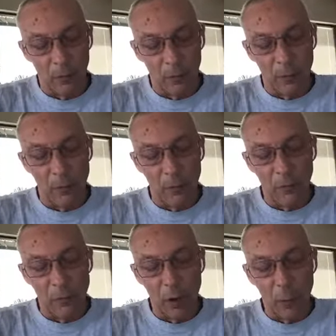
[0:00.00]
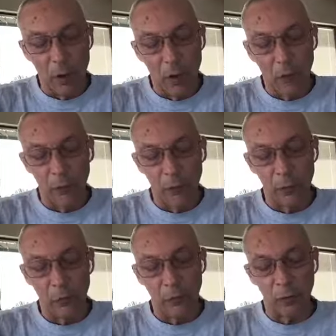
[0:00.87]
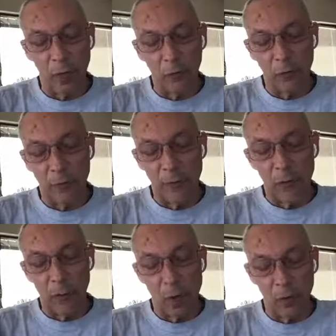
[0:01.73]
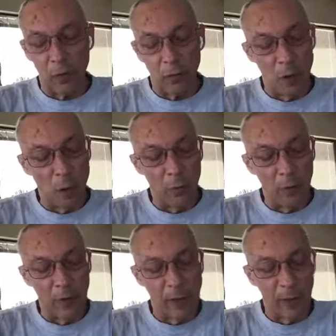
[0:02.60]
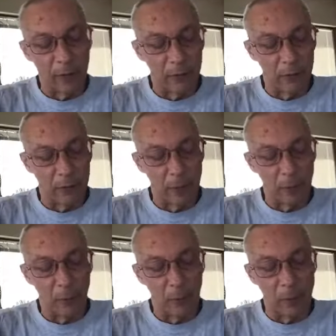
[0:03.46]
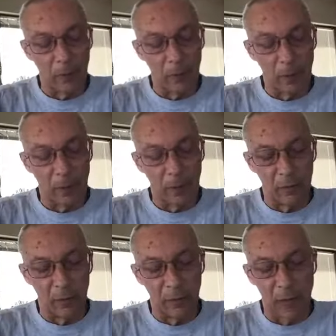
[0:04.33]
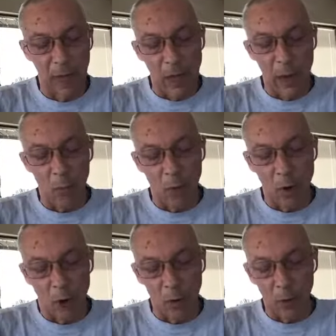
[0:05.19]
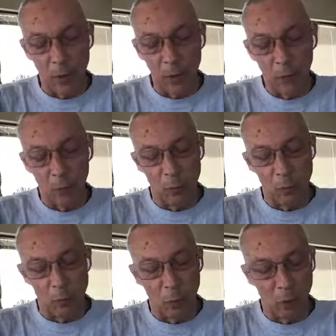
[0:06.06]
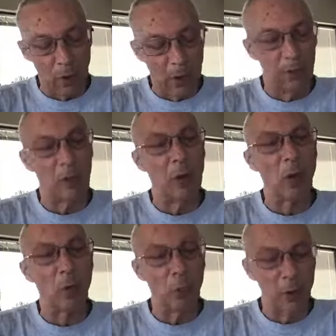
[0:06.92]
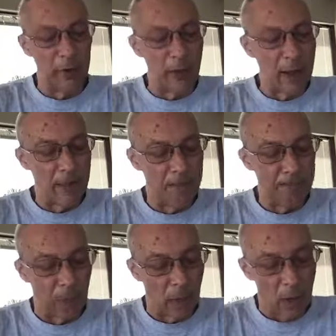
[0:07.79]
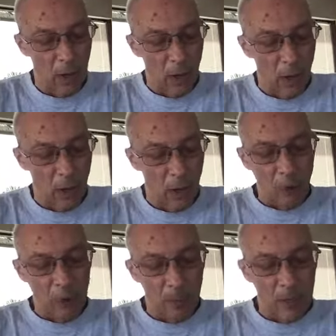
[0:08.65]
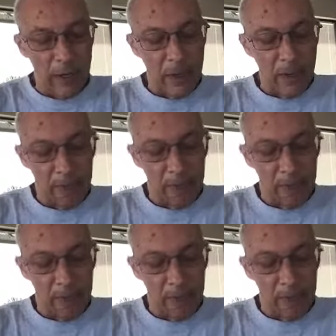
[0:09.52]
The general evaluator ensures other evaluators know their tasks and responsibilities and will call on them to report at the appropriate time. During the meeting,